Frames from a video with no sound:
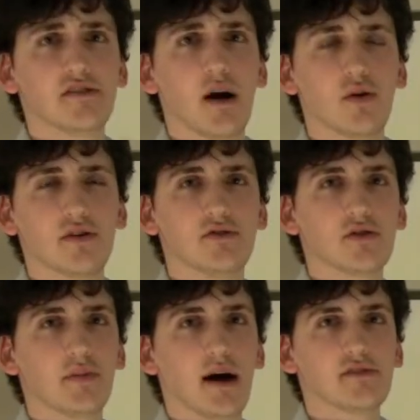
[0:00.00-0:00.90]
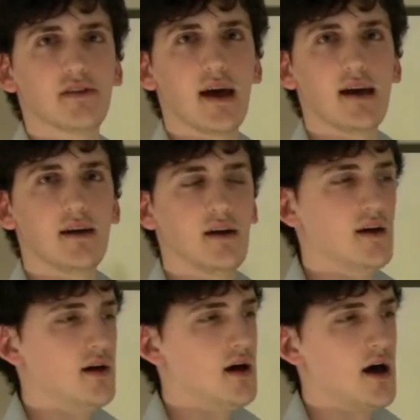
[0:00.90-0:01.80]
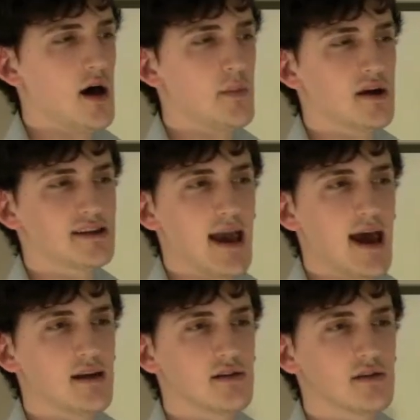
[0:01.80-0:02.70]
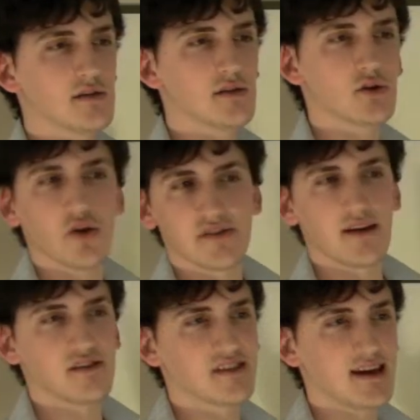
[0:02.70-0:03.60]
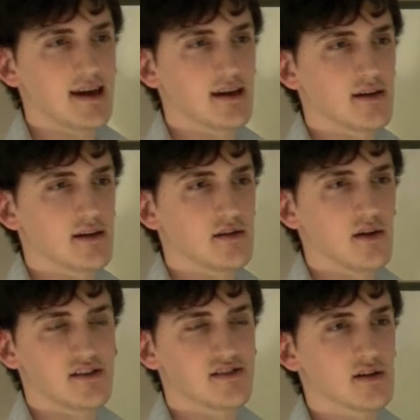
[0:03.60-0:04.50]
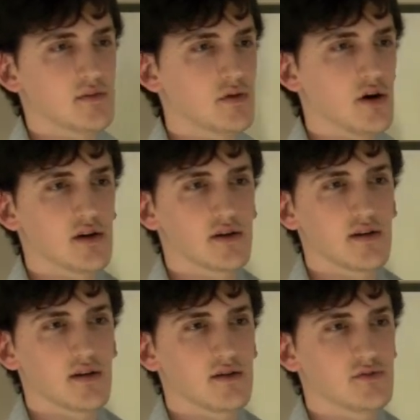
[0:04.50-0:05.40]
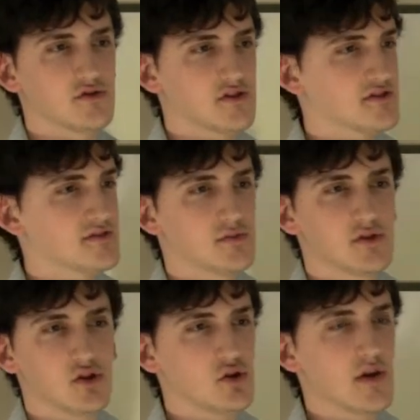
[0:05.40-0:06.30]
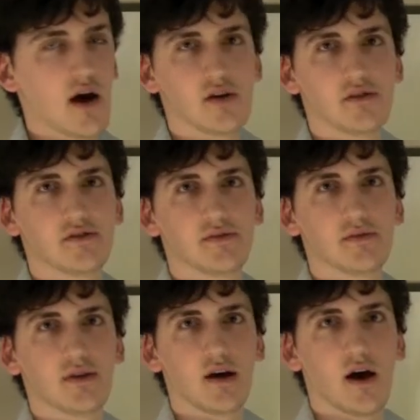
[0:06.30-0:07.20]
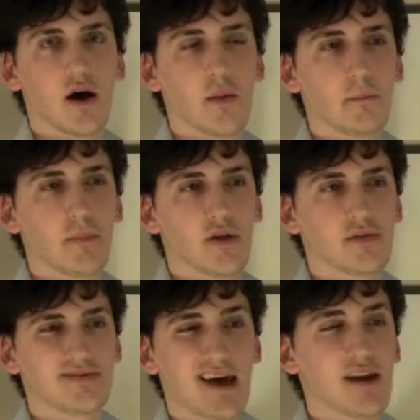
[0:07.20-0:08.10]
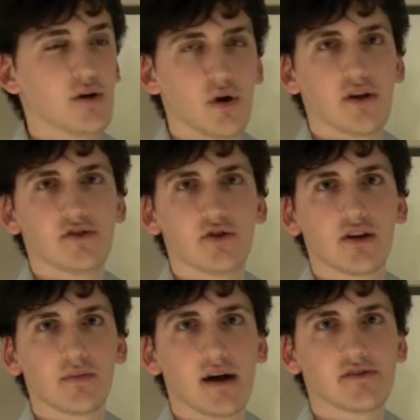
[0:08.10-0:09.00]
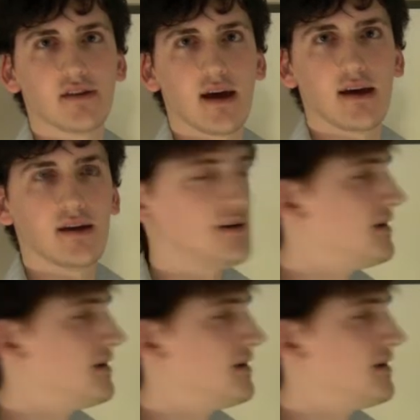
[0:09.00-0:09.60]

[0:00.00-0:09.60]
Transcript: that I want to talk about today. Again, content is king, nice looking blog, just do those, but they're not worth talking about today.